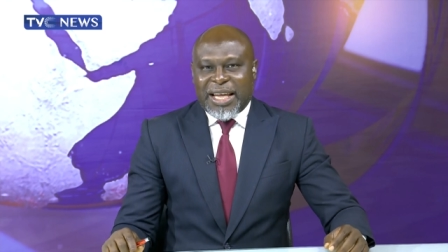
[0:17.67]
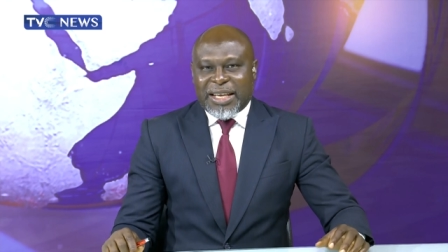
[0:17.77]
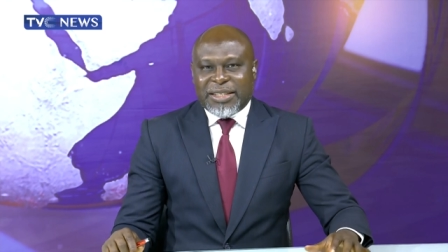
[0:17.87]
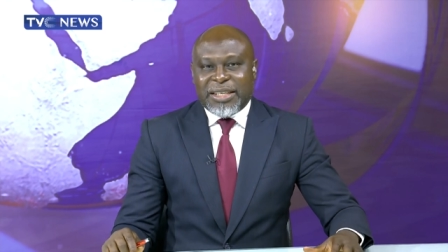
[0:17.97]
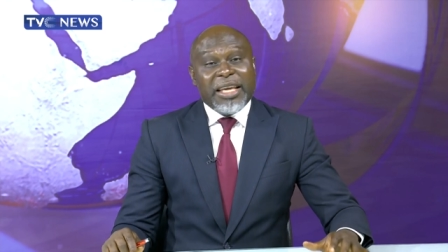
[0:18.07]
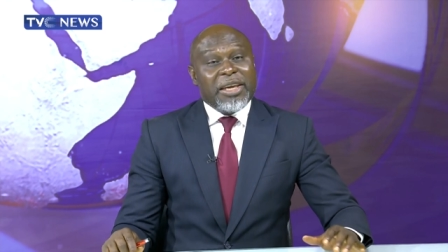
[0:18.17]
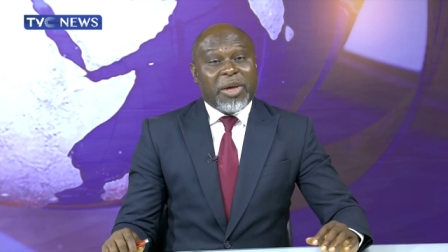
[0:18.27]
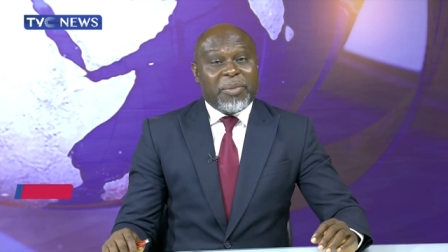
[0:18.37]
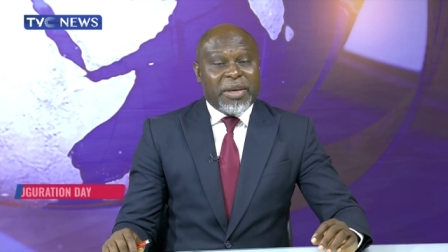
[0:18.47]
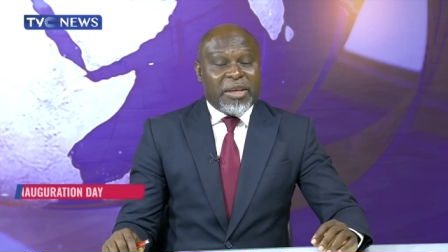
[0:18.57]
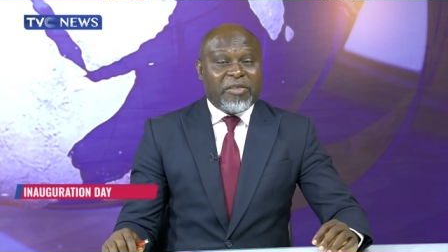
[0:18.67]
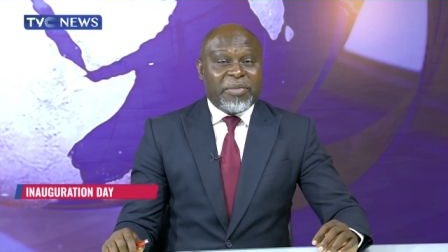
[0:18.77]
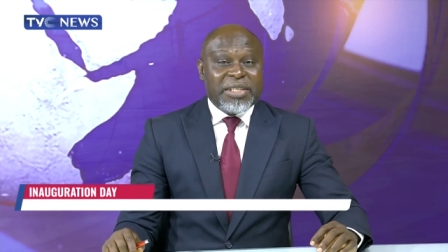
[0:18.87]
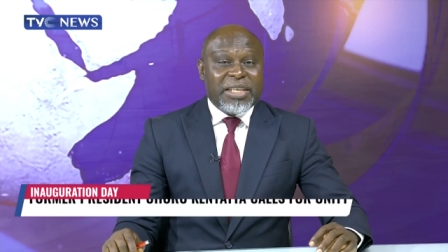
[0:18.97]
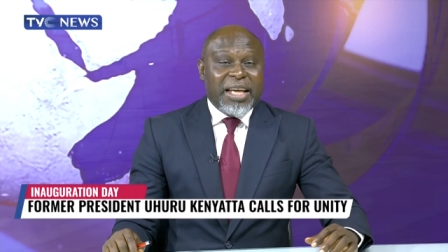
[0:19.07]
tasked the incoming
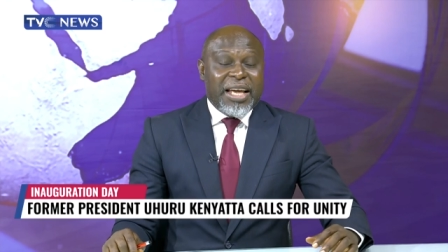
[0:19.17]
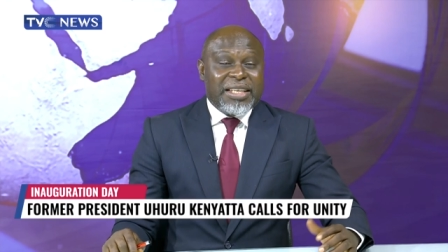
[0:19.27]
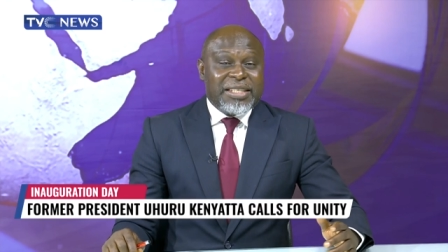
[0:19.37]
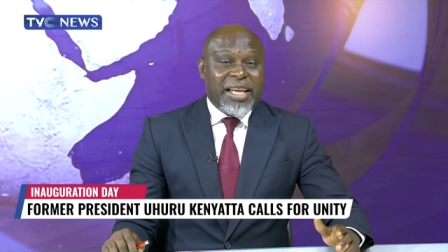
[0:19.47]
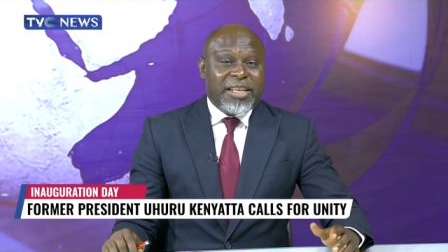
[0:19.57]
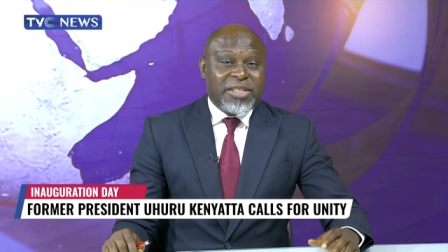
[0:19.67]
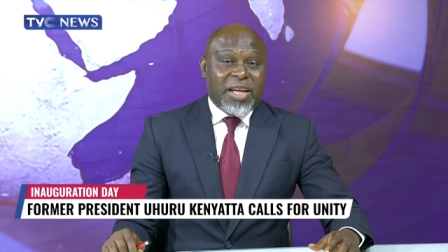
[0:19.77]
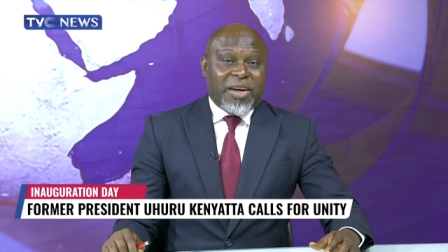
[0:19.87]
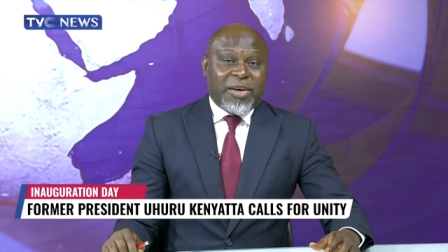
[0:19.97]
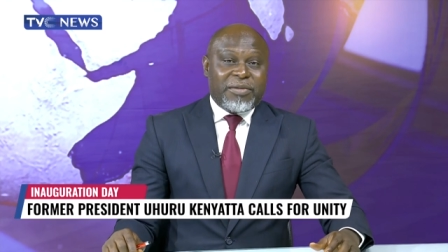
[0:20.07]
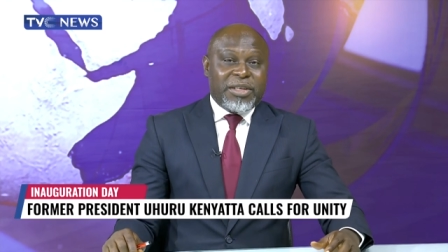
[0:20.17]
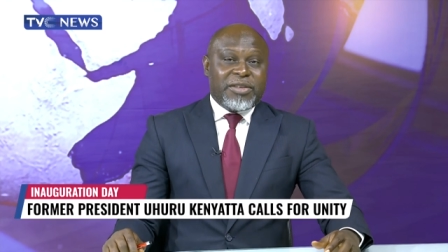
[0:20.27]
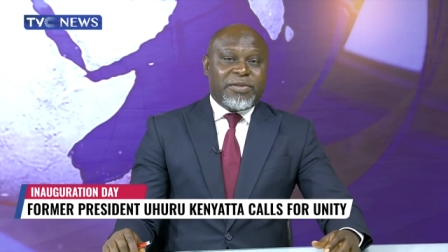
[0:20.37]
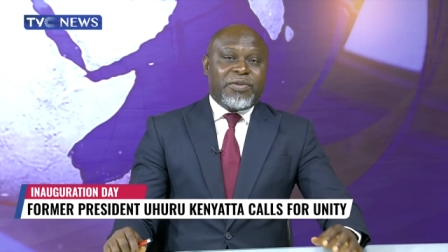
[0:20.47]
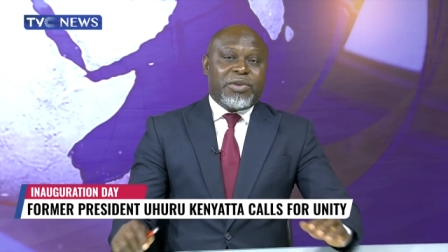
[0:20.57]
government to take stock of
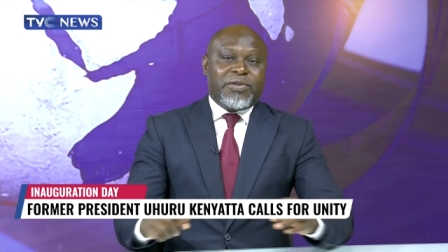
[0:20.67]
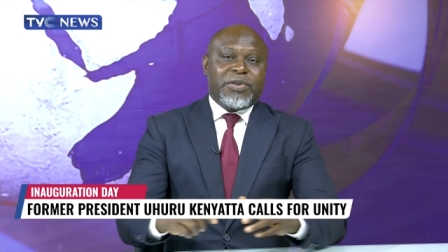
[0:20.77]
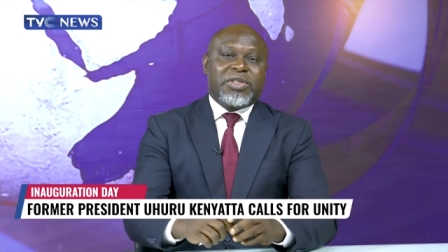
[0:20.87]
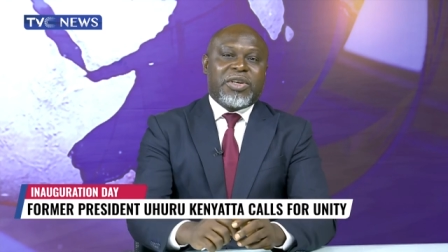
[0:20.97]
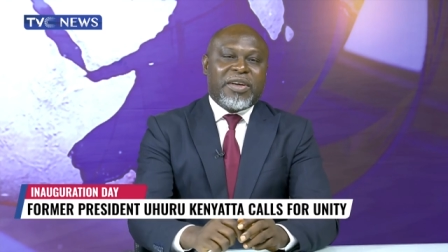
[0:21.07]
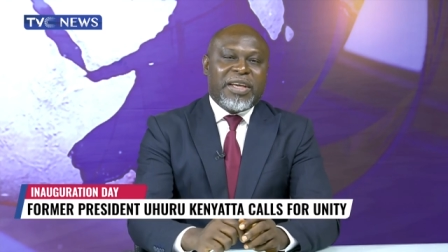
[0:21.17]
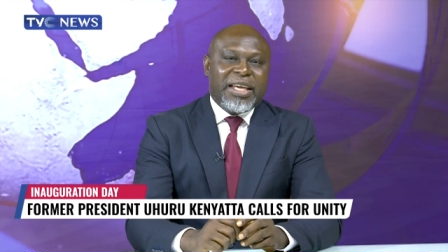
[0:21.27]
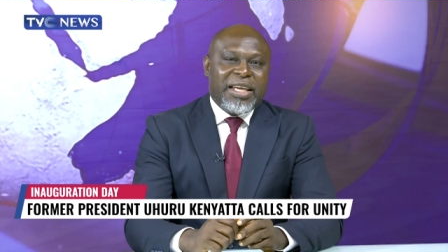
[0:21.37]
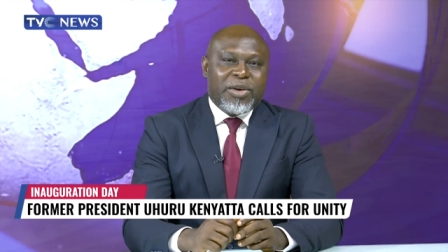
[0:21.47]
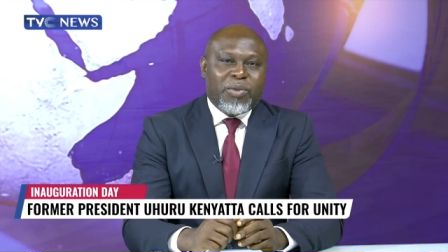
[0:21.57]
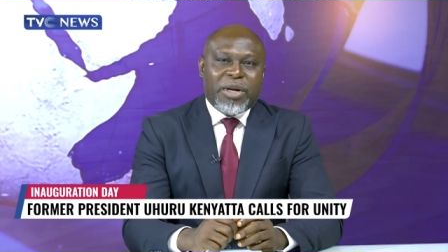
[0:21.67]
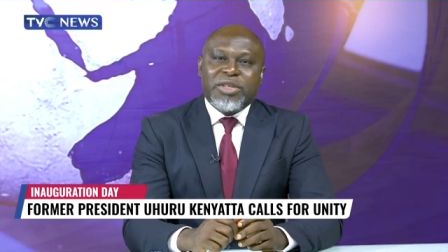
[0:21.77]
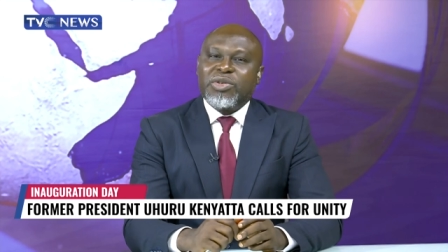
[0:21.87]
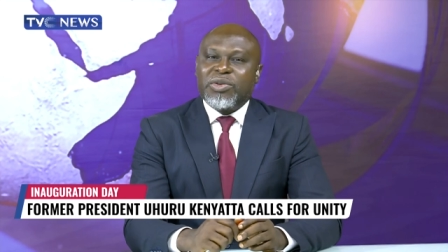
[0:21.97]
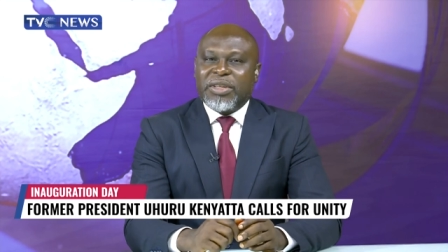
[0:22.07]
the future he
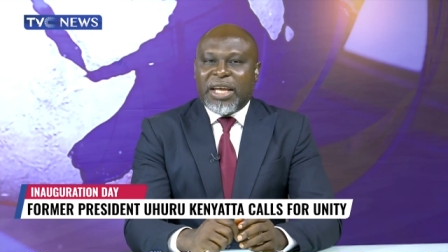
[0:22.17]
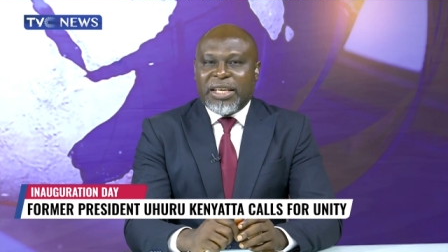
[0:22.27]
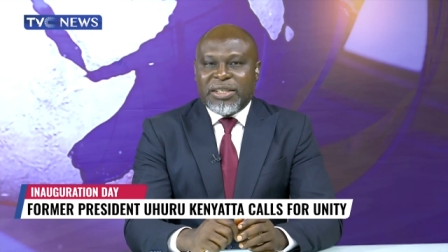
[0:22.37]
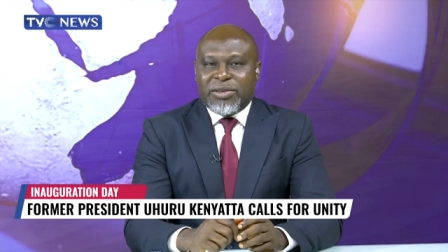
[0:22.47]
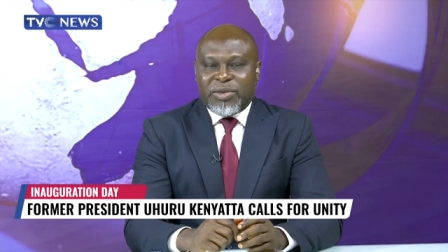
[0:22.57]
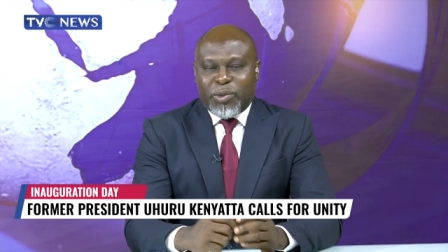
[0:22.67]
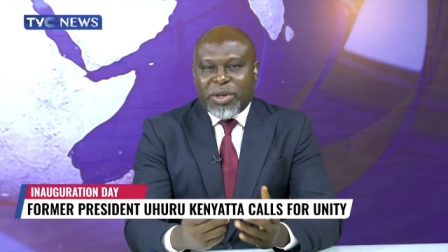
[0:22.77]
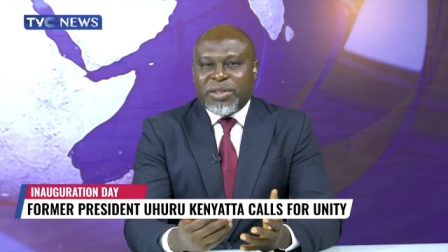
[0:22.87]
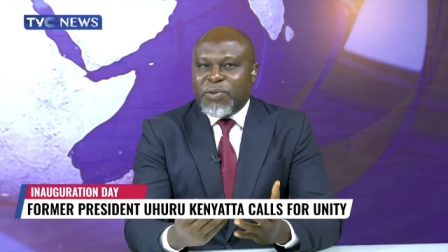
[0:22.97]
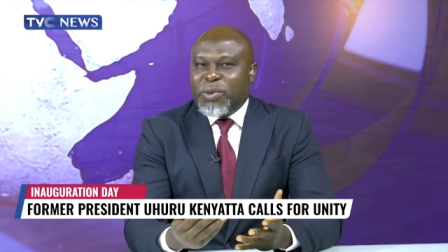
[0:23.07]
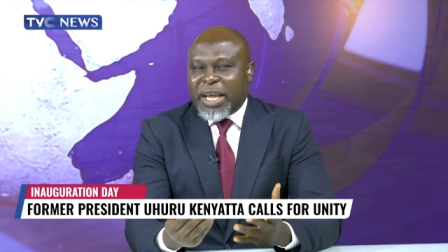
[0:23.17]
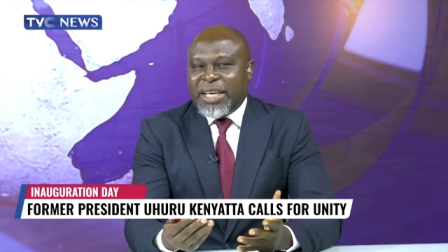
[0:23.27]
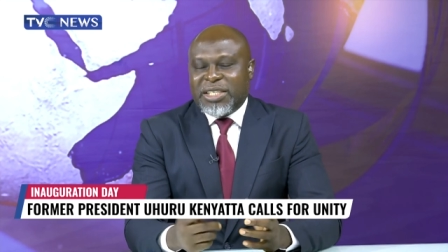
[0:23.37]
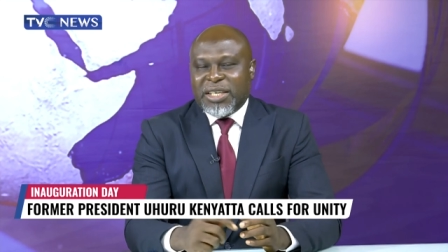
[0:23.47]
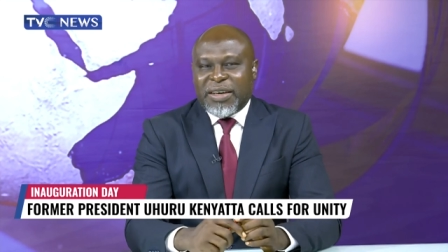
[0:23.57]
wants for
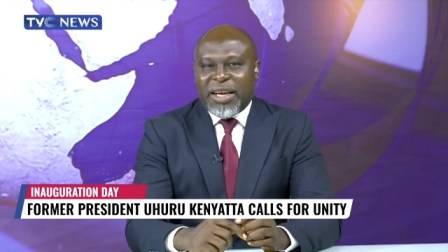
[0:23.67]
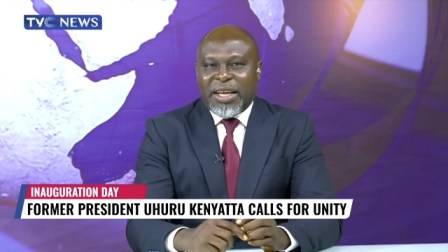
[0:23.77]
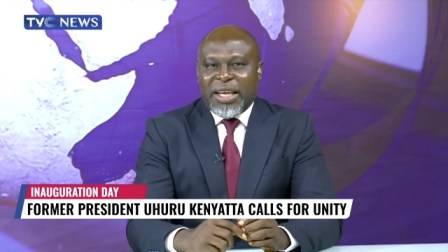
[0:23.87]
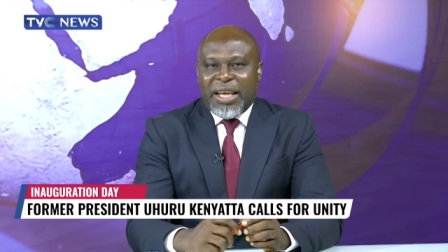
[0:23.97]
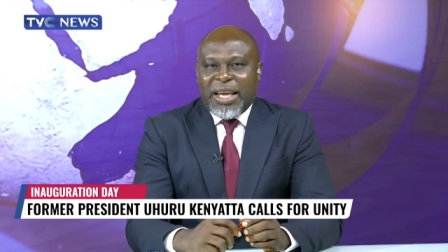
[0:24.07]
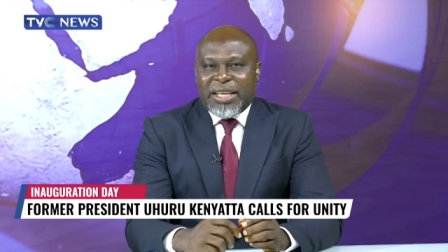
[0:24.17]
Nigeria.